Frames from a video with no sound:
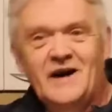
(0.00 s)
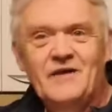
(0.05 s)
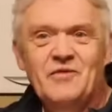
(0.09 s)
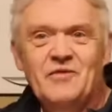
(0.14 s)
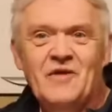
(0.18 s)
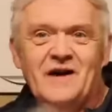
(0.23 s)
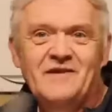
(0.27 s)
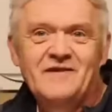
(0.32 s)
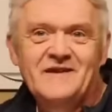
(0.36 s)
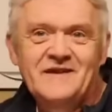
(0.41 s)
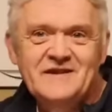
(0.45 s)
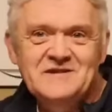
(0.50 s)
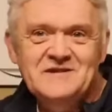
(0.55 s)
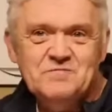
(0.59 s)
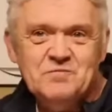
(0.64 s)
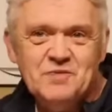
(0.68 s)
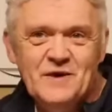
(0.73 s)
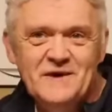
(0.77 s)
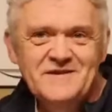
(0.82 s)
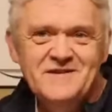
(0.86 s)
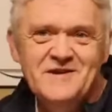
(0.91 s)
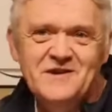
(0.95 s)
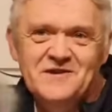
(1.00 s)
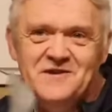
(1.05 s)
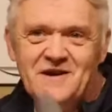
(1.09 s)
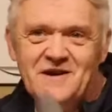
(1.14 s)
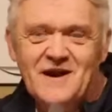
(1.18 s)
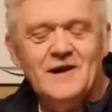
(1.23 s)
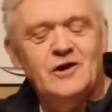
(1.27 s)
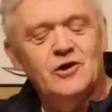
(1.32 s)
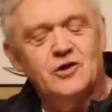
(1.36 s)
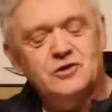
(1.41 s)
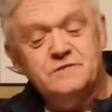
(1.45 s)
And there it is printed,
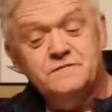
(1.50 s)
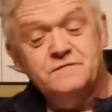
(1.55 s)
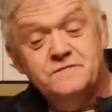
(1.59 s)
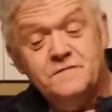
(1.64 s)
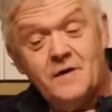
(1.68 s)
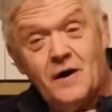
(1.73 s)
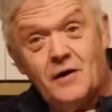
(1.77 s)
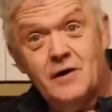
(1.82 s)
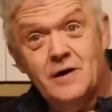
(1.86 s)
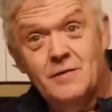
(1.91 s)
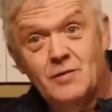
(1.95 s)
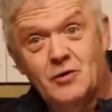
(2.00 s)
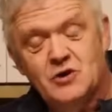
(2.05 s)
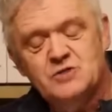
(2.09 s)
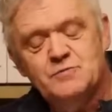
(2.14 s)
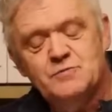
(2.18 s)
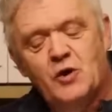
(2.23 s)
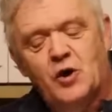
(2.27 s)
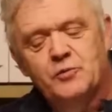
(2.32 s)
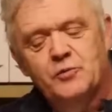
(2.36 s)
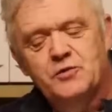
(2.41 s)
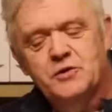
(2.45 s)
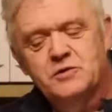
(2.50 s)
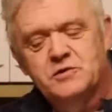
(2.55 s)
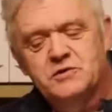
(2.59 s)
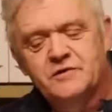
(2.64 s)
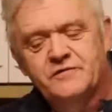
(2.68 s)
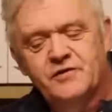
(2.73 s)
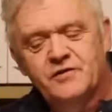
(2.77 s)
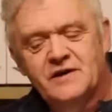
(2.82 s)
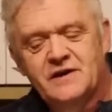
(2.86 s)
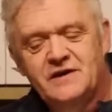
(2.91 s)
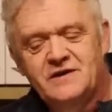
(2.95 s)
and it looks very much more
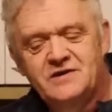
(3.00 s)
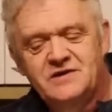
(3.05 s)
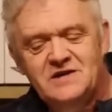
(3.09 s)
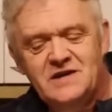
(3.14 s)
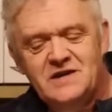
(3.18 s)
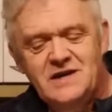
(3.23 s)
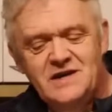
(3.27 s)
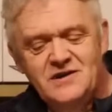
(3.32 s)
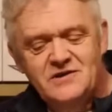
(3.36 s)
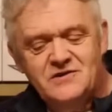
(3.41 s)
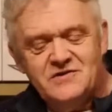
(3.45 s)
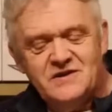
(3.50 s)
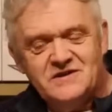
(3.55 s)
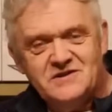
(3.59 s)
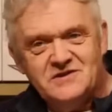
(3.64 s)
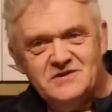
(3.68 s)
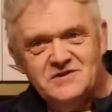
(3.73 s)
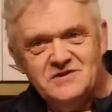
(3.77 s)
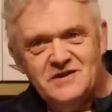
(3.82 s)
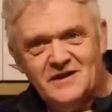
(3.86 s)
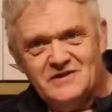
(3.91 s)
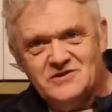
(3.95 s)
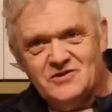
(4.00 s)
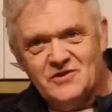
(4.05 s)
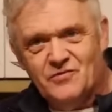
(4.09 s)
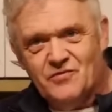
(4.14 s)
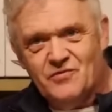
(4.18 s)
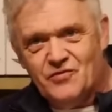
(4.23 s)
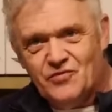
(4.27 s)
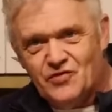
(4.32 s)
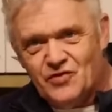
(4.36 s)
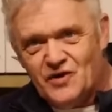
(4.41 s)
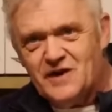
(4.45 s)
beautiful indeed. This is nice
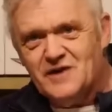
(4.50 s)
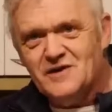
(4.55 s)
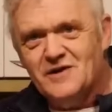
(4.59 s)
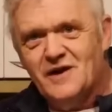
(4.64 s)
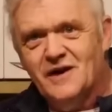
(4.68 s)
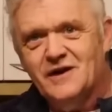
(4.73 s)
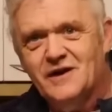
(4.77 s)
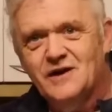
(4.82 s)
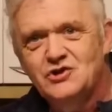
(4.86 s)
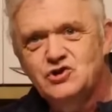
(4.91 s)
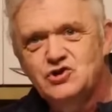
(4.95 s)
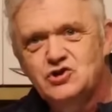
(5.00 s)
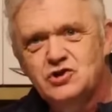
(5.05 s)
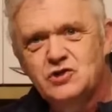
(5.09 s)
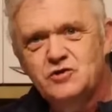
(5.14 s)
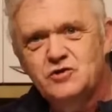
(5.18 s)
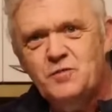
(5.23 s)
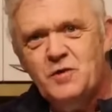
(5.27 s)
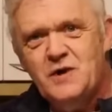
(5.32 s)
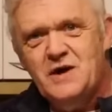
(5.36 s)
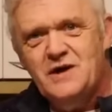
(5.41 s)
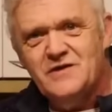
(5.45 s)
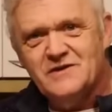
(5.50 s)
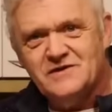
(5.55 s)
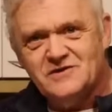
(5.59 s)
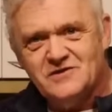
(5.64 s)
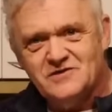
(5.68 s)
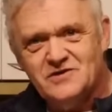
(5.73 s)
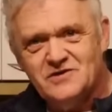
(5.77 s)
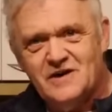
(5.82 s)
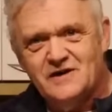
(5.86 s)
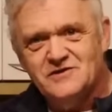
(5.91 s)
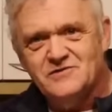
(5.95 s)
and thick like it should be, this
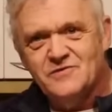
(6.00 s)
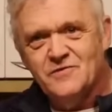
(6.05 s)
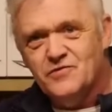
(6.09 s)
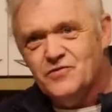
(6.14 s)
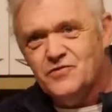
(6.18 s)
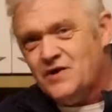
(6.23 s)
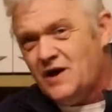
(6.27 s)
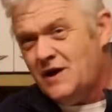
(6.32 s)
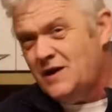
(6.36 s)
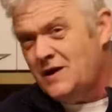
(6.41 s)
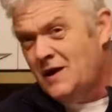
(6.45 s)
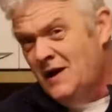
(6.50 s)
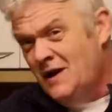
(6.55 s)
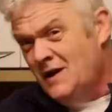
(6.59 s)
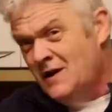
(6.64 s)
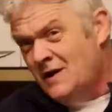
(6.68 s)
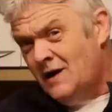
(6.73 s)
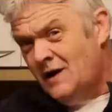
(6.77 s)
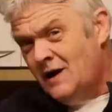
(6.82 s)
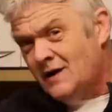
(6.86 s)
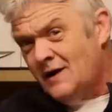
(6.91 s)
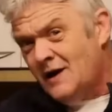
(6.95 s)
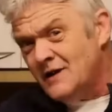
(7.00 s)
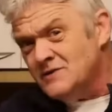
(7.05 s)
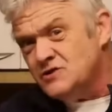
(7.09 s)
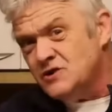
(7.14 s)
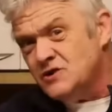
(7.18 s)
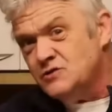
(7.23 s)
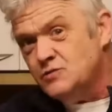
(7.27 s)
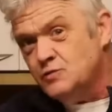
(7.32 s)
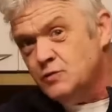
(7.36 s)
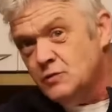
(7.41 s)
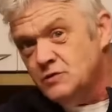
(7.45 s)
is nice and thin, and as
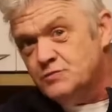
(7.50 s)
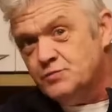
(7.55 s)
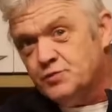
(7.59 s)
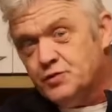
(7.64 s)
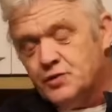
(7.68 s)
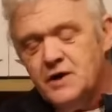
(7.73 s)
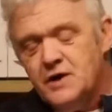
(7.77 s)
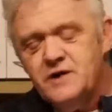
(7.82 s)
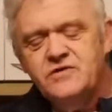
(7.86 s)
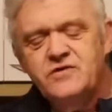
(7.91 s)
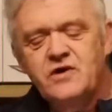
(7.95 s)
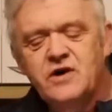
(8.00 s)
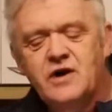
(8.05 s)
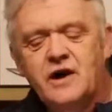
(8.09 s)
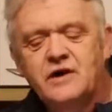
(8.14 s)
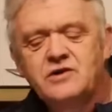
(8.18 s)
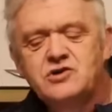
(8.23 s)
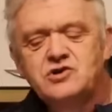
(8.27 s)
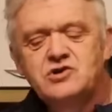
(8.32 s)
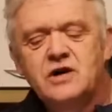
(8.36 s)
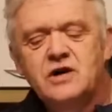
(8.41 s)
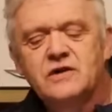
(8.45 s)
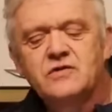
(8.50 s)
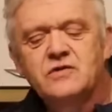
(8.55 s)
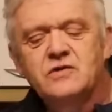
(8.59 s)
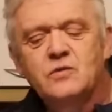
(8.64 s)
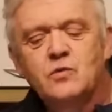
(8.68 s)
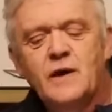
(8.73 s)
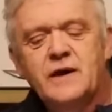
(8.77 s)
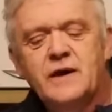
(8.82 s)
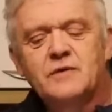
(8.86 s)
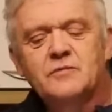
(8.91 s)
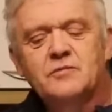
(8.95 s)
this was printing I checked
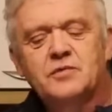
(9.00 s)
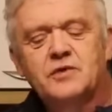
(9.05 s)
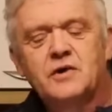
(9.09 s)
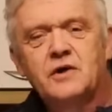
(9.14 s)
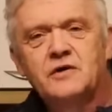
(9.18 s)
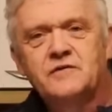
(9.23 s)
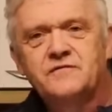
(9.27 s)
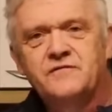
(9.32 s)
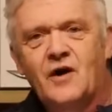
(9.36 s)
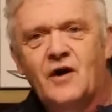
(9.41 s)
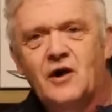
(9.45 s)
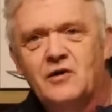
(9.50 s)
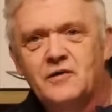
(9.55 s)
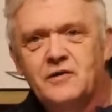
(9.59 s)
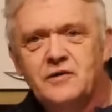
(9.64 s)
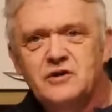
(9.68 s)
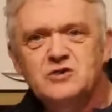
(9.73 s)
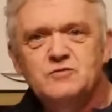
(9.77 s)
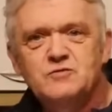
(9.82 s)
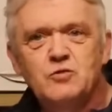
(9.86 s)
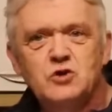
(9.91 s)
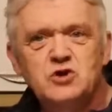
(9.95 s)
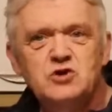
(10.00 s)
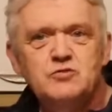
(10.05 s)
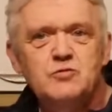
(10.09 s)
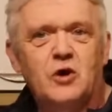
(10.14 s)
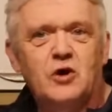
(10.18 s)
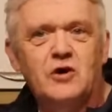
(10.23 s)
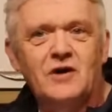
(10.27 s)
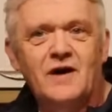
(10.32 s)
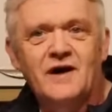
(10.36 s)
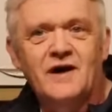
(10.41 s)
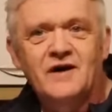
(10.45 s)
the wing profile and it's much
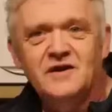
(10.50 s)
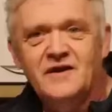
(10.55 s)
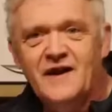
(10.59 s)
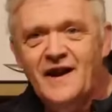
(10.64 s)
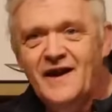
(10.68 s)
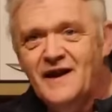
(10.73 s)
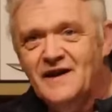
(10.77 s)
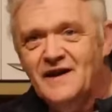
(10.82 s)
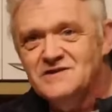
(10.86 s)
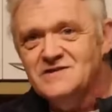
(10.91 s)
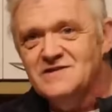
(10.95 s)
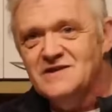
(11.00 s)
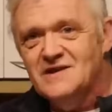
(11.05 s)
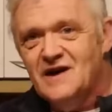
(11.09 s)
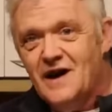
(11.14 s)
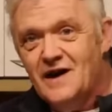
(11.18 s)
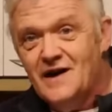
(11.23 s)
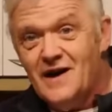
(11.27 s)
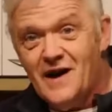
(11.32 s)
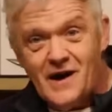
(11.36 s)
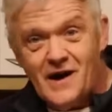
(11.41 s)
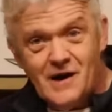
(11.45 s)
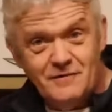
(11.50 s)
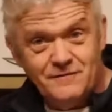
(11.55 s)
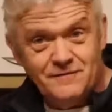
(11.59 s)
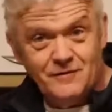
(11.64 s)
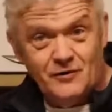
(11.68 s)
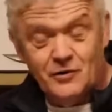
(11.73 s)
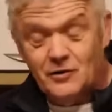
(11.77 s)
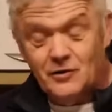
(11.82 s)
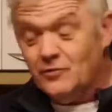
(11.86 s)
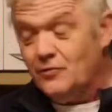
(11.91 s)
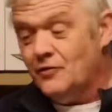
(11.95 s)
more like an NSCA
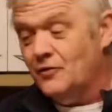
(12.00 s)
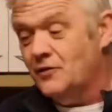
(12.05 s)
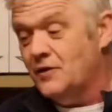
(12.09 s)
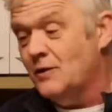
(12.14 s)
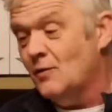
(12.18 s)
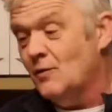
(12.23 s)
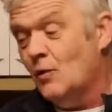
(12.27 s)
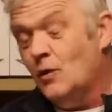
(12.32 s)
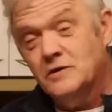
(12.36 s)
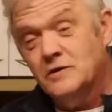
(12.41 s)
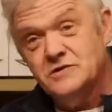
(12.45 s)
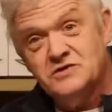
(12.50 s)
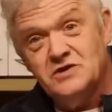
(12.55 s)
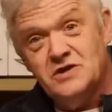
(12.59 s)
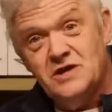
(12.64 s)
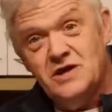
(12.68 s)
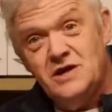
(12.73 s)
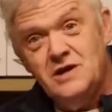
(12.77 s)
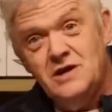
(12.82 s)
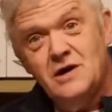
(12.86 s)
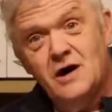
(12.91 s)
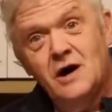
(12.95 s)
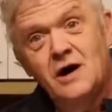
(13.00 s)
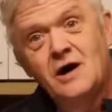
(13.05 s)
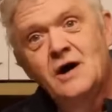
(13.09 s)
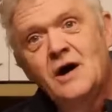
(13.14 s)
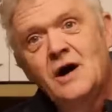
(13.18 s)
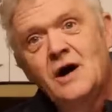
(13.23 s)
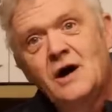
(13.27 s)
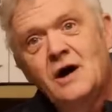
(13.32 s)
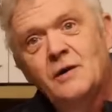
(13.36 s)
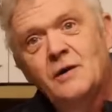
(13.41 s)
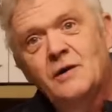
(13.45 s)
airfoil than it was here.
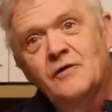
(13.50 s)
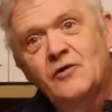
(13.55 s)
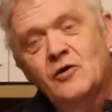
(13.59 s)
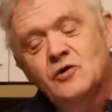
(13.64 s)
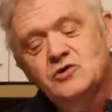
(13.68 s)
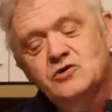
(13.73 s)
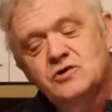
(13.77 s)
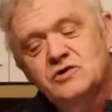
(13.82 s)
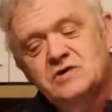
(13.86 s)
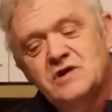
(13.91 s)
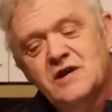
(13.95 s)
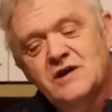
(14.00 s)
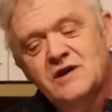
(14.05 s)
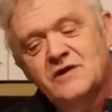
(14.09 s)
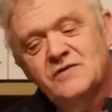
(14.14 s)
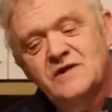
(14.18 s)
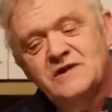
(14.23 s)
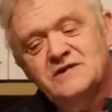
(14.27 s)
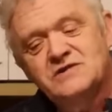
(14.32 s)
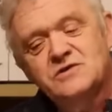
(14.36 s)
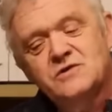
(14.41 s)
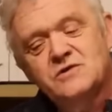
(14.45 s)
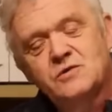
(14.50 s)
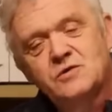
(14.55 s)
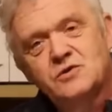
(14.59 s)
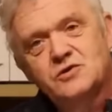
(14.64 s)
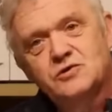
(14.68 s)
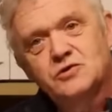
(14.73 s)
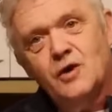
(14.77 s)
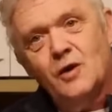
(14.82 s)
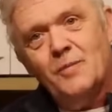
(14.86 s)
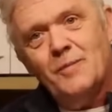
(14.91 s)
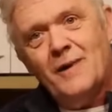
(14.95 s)
And we've also taken this
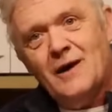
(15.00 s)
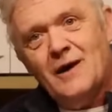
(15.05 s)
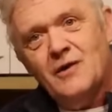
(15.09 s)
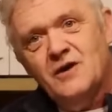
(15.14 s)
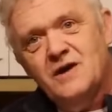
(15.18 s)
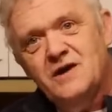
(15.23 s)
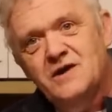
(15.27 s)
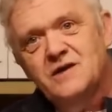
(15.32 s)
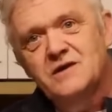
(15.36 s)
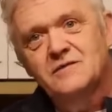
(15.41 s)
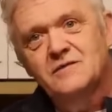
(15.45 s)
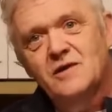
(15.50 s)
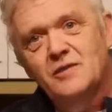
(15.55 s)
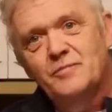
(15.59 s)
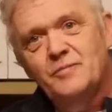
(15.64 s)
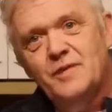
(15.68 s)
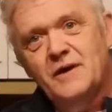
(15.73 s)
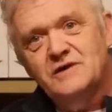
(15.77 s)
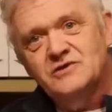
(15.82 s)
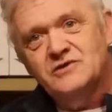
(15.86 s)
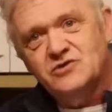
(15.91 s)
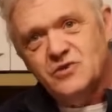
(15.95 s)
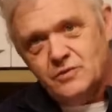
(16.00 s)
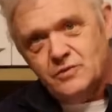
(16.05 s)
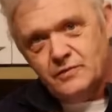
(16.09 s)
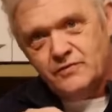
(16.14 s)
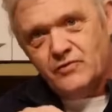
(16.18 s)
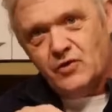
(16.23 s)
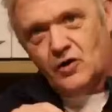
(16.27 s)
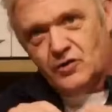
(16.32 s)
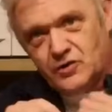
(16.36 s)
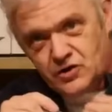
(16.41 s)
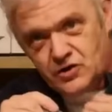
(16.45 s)
drop out here a bit so that
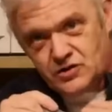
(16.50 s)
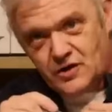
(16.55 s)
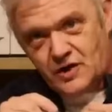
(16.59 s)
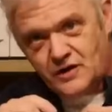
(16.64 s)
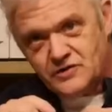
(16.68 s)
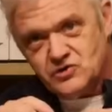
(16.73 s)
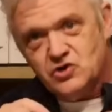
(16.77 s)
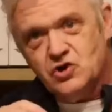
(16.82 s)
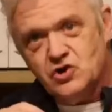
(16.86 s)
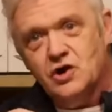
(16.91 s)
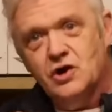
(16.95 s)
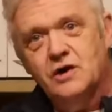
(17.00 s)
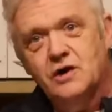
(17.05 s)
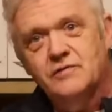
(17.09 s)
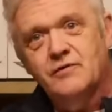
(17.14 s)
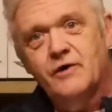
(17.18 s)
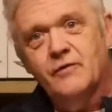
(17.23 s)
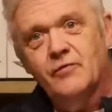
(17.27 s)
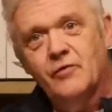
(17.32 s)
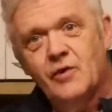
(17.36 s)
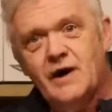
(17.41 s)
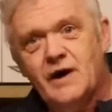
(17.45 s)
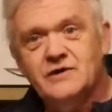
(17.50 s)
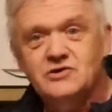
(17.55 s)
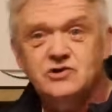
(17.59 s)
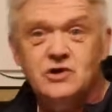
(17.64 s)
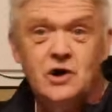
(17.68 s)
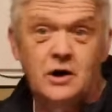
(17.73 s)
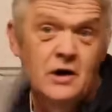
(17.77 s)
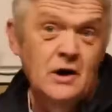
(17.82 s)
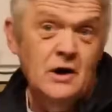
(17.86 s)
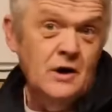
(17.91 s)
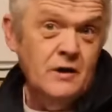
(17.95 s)
we've got a nice curve on there,
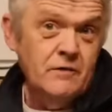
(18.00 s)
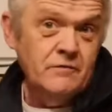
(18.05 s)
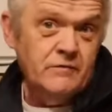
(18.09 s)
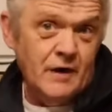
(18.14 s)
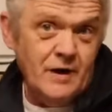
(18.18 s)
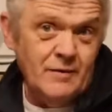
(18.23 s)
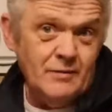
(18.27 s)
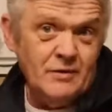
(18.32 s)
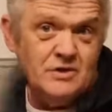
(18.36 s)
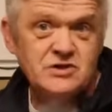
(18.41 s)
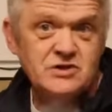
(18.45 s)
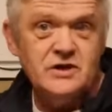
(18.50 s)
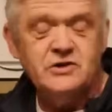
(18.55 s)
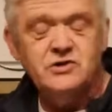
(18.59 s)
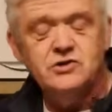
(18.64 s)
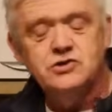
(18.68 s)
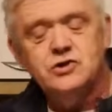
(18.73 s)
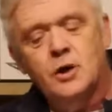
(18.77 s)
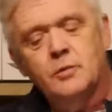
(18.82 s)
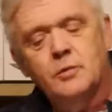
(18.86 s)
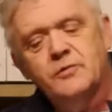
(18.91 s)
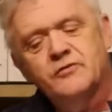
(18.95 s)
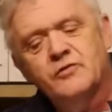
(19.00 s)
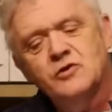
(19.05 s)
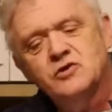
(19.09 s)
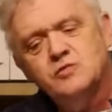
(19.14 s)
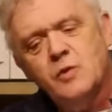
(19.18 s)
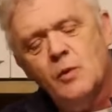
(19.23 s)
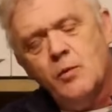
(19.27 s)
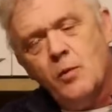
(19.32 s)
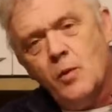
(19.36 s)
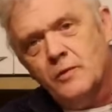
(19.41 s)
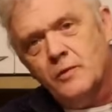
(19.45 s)
so very much nicer job. Of
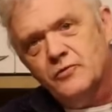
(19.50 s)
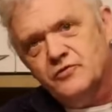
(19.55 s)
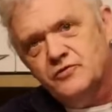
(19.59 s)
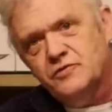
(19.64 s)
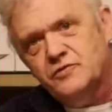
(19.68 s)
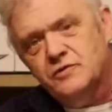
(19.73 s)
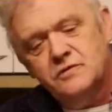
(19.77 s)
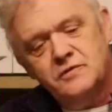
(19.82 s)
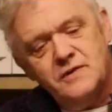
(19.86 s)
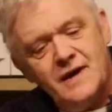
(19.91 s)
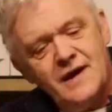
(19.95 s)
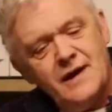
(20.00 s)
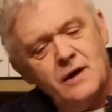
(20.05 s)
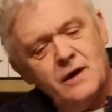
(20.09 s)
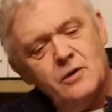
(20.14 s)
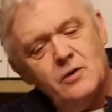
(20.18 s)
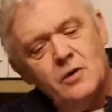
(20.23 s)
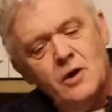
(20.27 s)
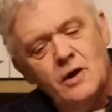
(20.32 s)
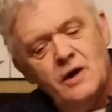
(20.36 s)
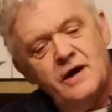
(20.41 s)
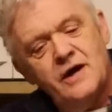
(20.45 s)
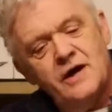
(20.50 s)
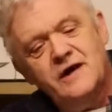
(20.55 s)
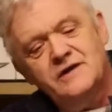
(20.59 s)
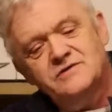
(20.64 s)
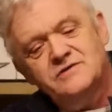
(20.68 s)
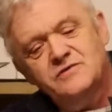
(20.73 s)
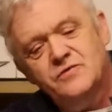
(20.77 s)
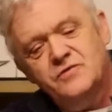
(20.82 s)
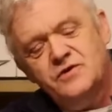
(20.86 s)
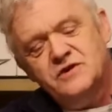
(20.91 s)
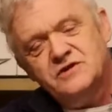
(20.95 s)
course what we want to do now
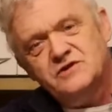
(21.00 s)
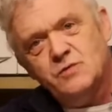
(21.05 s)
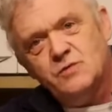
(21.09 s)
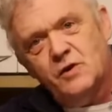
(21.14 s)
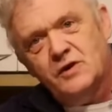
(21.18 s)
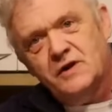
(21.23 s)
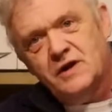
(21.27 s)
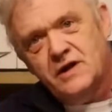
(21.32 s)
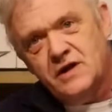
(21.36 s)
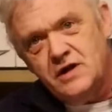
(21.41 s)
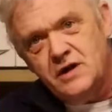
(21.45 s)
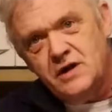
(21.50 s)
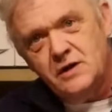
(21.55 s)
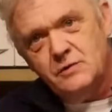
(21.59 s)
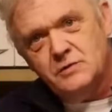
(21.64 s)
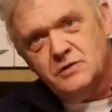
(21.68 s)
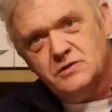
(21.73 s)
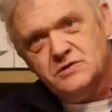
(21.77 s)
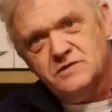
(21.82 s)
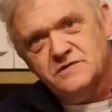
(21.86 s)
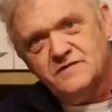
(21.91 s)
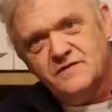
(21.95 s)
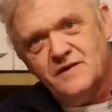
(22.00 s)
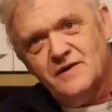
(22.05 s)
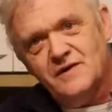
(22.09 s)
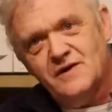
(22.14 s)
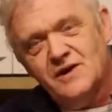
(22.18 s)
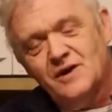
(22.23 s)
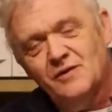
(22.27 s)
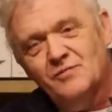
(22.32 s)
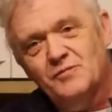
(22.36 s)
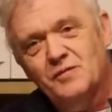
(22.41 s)
is this one here, which is very